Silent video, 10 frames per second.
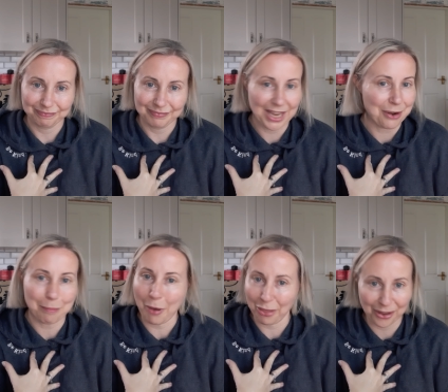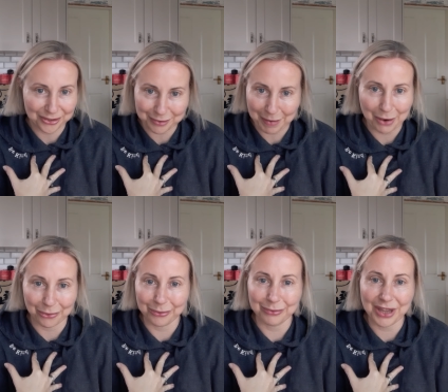They're not bothered
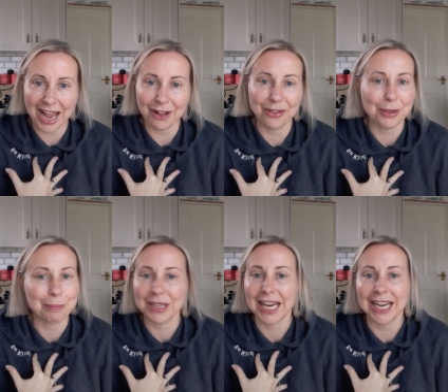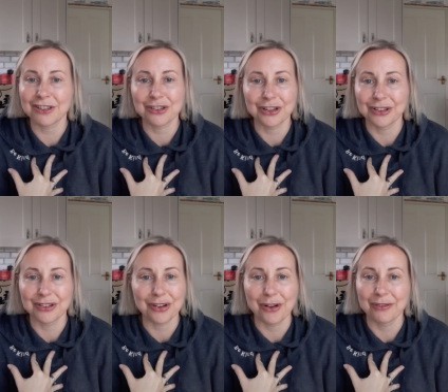about the health
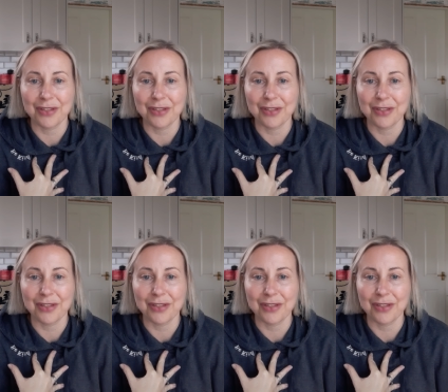implications of